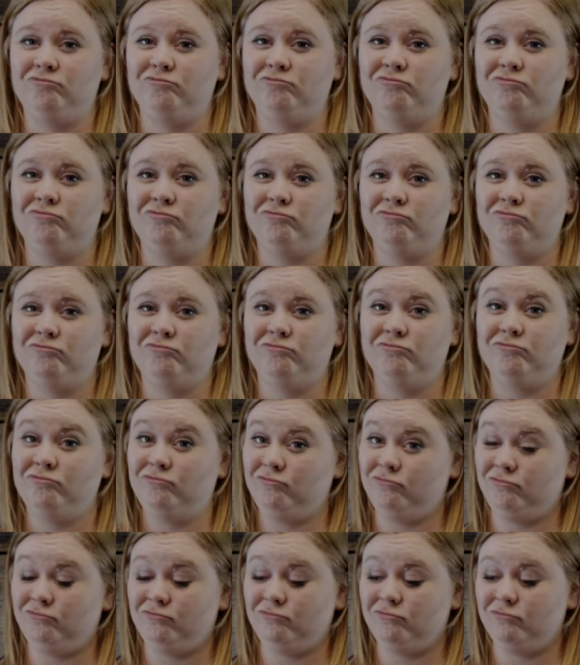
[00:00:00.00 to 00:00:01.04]

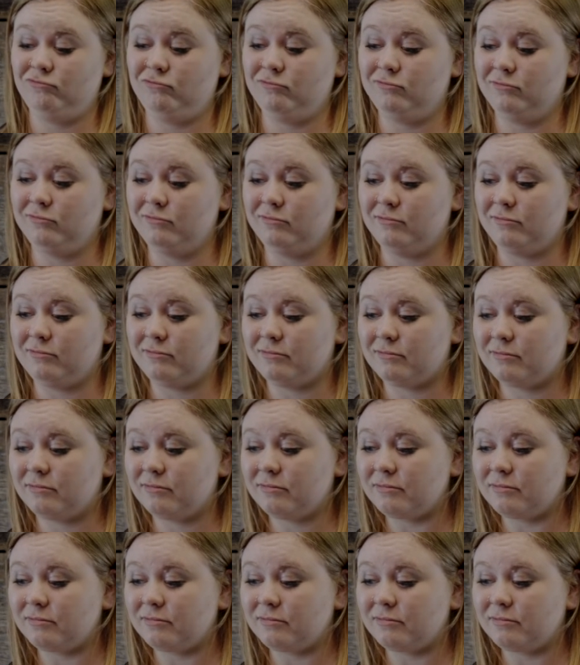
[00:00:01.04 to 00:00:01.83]
Nothing is said.